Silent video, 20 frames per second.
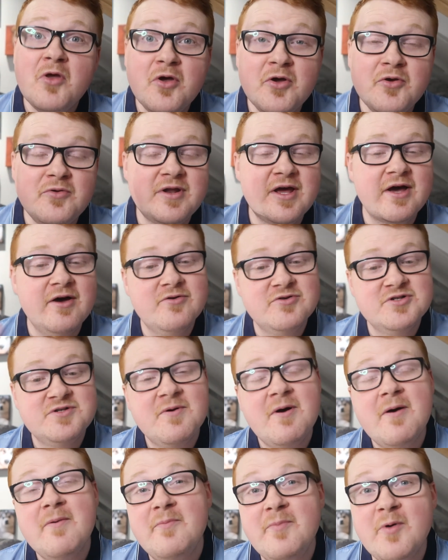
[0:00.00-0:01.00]
Who knows?
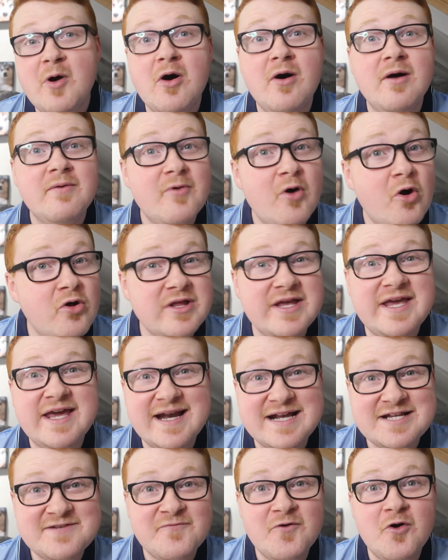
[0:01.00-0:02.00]
But all you
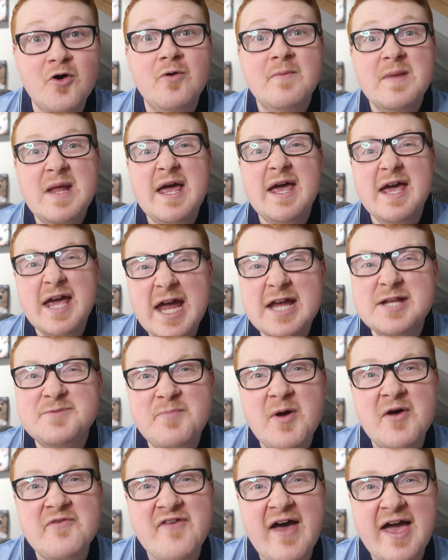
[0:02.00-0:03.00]
can ask for is
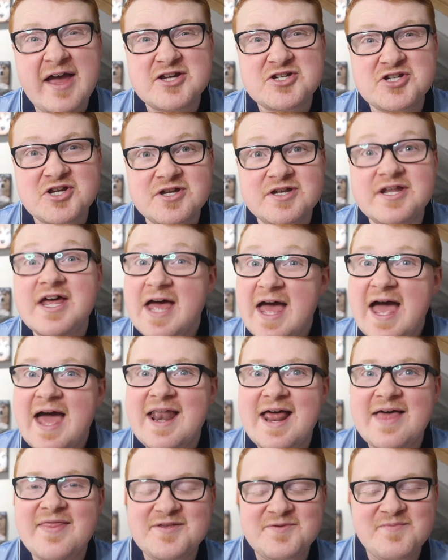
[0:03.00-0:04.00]
perfection,
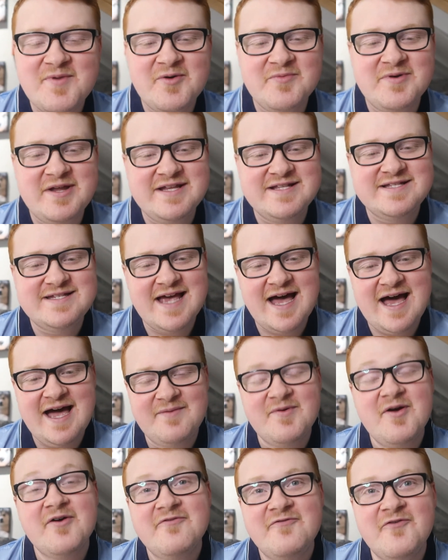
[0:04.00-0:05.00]
and at this moment in
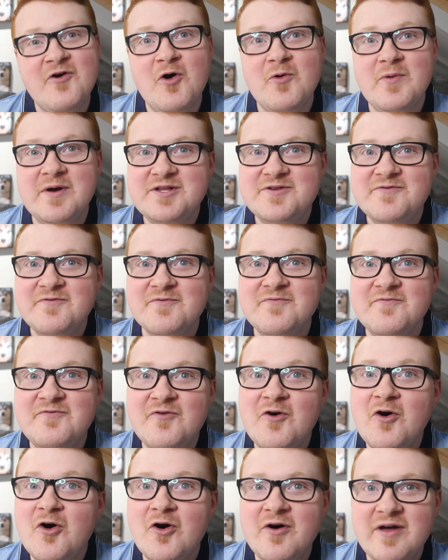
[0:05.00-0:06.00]
time, four wins from
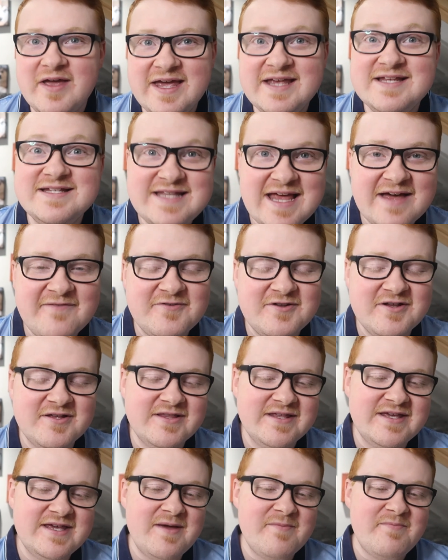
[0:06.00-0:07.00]
four is
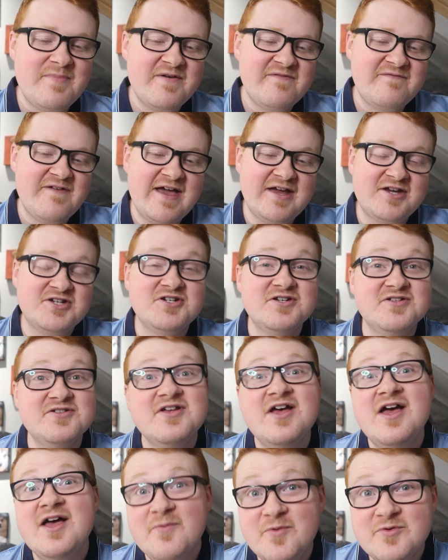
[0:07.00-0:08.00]
definitely
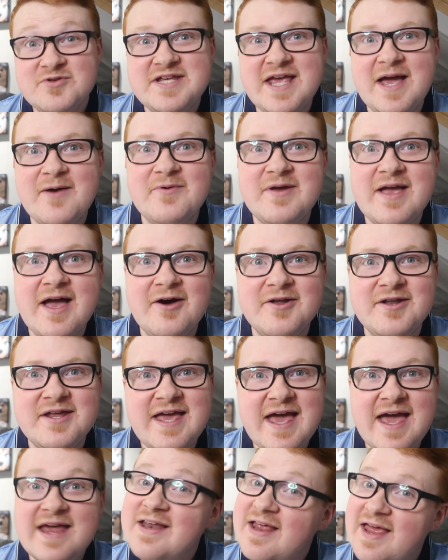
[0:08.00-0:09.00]
perfection. We'll see how we get on
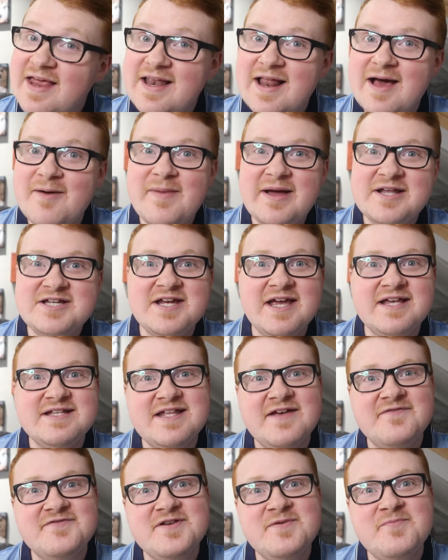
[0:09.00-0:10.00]
again in our match
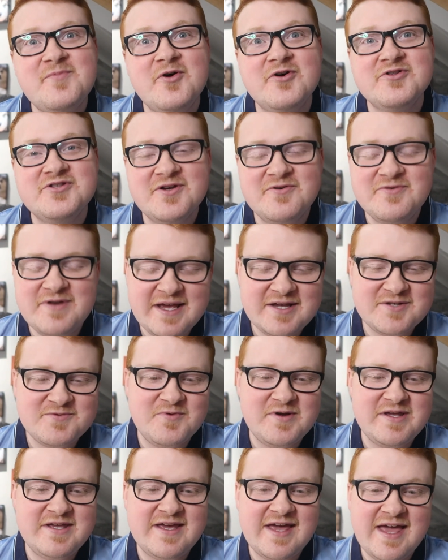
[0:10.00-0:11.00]
against FC Porto next
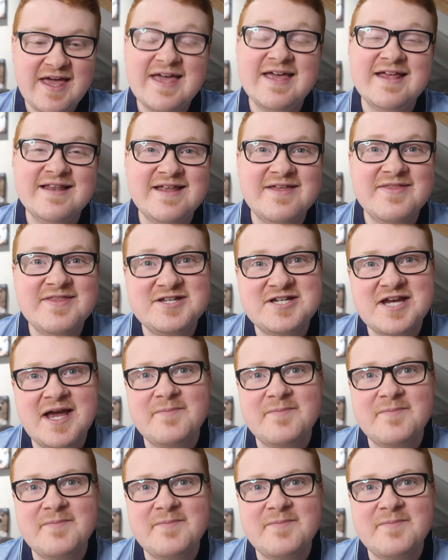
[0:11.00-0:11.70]
week in the